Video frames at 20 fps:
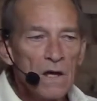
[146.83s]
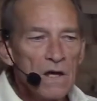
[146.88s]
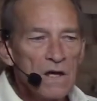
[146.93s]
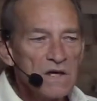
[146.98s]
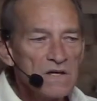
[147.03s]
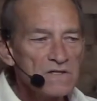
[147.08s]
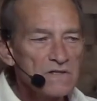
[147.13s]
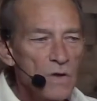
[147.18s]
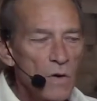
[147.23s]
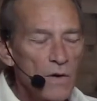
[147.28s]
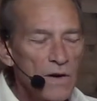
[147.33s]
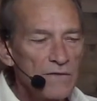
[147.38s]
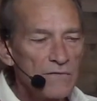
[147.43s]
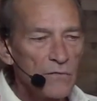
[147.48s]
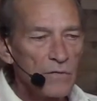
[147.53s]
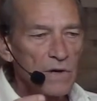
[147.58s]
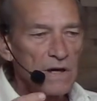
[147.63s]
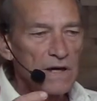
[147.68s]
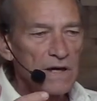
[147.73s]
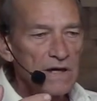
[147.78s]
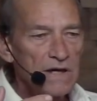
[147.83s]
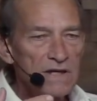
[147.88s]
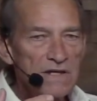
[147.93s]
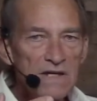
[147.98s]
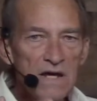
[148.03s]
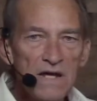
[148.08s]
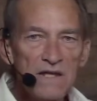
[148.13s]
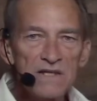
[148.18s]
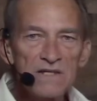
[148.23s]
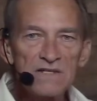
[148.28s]
So if we
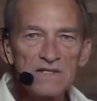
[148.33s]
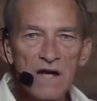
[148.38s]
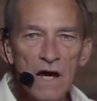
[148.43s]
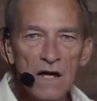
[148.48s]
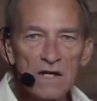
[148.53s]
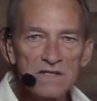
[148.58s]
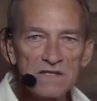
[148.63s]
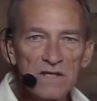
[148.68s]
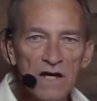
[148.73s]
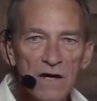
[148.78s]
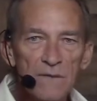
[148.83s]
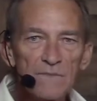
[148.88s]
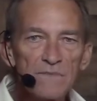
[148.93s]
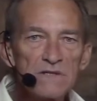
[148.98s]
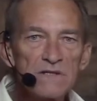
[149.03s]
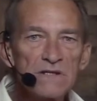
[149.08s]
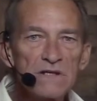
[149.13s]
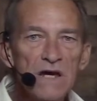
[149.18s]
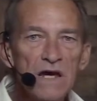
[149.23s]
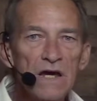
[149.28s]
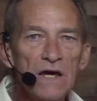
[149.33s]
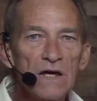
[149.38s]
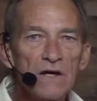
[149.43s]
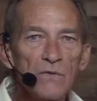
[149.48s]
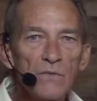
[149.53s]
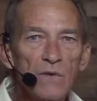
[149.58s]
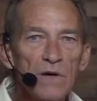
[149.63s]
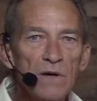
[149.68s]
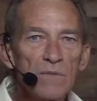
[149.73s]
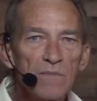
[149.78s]
take these concepts and
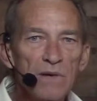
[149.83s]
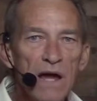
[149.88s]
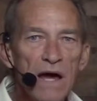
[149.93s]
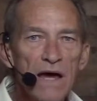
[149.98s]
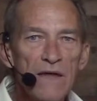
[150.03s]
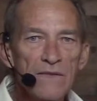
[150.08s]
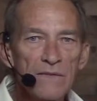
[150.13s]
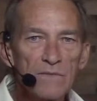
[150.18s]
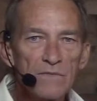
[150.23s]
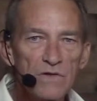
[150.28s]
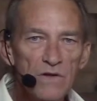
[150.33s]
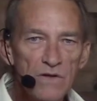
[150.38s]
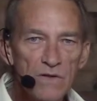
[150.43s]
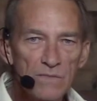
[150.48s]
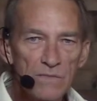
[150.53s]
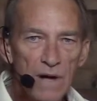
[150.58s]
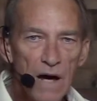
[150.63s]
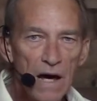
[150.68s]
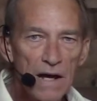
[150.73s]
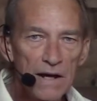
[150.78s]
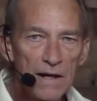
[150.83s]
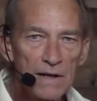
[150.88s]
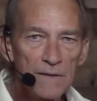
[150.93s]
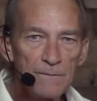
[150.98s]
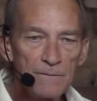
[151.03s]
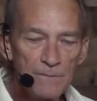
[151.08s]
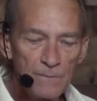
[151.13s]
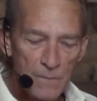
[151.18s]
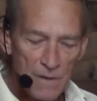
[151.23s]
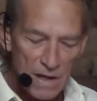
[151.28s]
we apply them to the body,
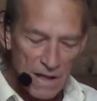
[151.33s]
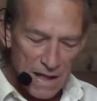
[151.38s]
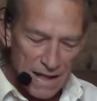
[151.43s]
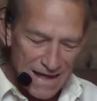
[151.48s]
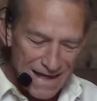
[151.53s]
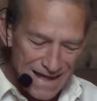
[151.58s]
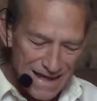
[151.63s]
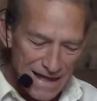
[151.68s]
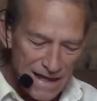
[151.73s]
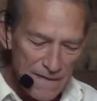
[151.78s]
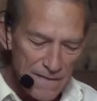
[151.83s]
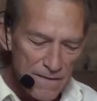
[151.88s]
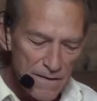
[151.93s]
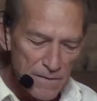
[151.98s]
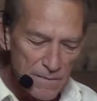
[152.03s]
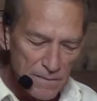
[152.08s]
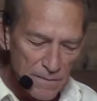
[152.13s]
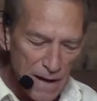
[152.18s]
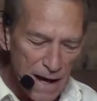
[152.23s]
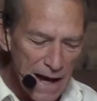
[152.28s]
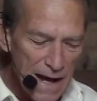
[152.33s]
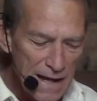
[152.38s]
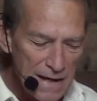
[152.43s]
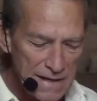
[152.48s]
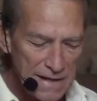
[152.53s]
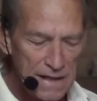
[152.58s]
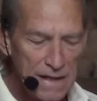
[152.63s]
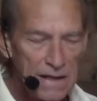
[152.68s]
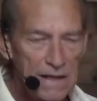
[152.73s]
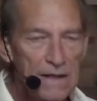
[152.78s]
in the
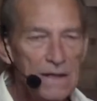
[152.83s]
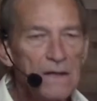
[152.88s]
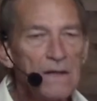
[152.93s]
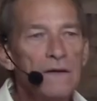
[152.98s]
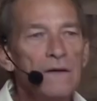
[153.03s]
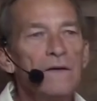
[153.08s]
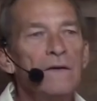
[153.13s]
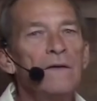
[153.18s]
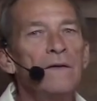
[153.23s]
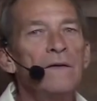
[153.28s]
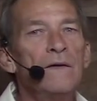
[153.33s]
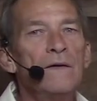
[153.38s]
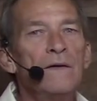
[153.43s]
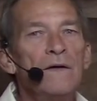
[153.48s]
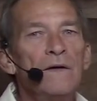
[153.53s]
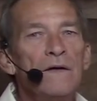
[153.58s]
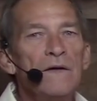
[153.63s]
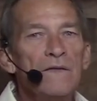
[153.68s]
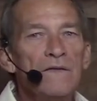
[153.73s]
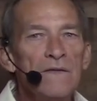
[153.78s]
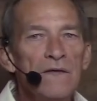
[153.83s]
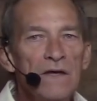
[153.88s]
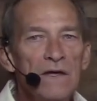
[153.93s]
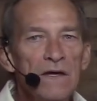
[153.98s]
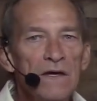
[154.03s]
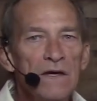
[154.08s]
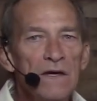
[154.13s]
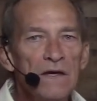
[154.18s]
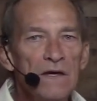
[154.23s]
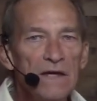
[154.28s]
body,
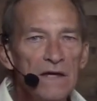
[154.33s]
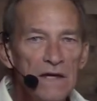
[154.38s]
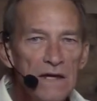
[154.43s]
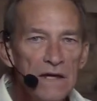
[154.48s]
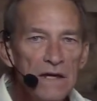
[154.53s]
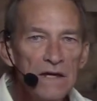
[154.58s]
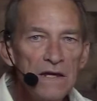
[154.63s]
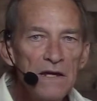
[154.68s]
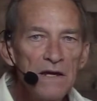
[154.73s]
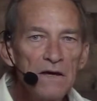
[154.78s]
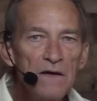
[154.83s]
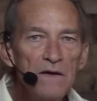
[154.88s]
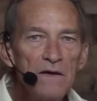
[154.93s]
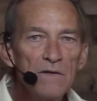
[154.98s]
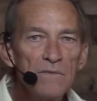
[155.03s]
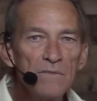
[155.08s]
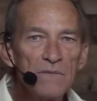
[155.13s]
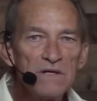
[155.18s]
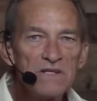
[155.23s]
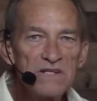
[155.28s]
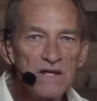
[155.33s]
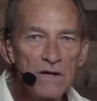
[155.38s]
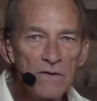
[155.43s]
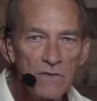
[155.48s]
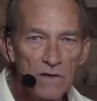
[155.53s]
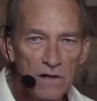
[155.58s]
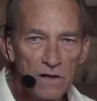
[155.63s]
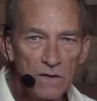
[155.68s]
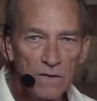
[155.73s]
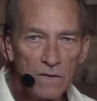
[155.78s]
the Yin
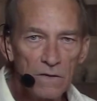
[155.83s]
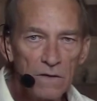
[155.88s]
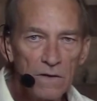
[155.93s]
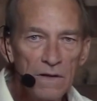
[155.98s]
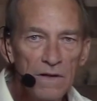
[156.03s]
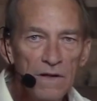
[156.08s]
material